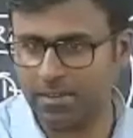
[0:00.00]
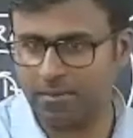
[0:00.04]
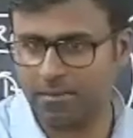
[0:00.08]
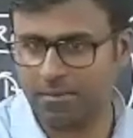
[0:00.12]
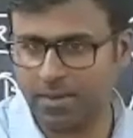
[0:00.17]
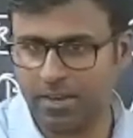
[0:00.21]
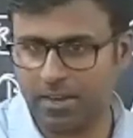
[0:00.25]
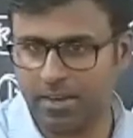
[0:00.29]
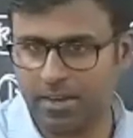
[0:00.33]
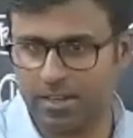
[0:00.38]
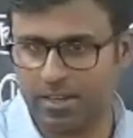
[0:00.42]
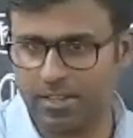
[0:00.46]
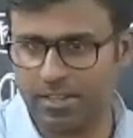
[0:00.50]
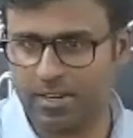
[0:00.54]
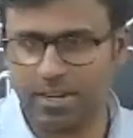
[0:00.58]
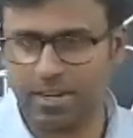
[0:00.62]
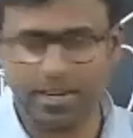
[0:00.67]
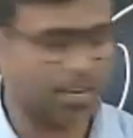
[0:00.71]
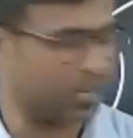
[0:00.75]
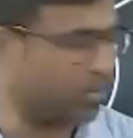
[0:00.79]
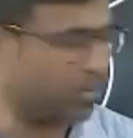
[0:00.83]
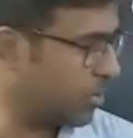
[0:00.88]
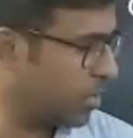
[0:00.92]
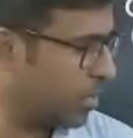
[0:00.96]
where on the
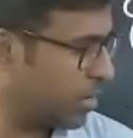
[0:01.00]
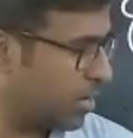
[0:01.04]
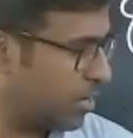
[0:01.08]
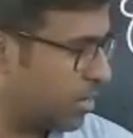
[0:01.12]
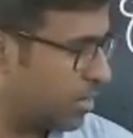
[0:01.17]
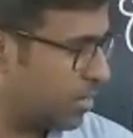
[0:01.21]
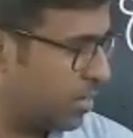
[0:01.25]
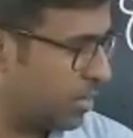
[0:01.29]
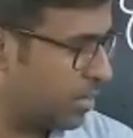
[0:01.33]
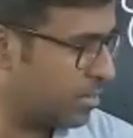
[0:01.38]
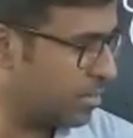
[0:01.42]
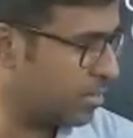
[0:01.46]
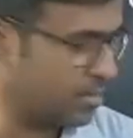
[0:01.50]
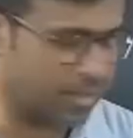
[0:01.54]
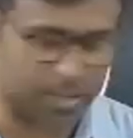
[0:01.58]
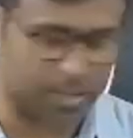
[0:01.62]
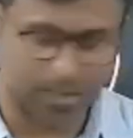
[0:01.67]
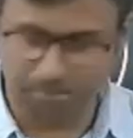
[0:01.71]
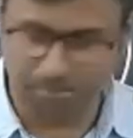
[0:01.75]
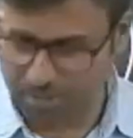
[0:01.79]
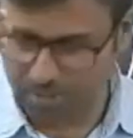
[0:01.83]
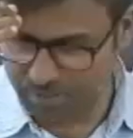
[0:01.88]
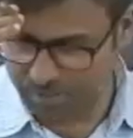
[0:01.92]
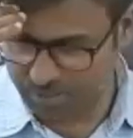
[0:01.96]
right wing, on the his
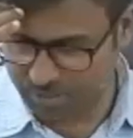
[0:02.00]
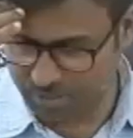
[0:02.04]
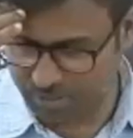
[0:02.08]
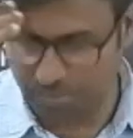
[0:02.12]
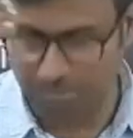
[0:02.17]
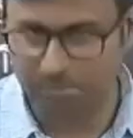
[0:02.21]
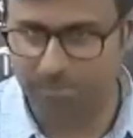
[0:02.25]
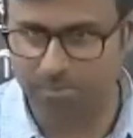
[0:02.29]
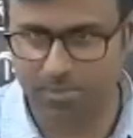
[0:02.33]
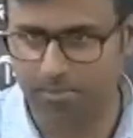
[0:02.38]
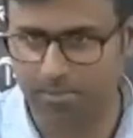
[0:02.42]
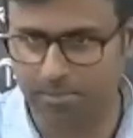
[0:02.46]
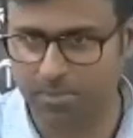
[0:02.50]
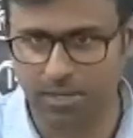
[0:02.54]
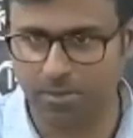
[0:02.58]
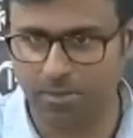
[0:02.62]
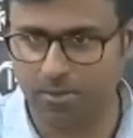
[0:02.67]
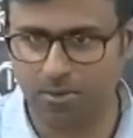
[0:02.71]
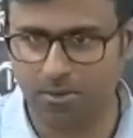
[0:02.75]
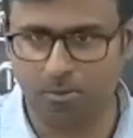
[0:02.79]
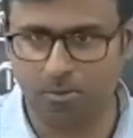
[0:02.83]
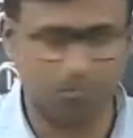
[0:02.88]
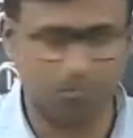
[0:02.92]
name is something wrong.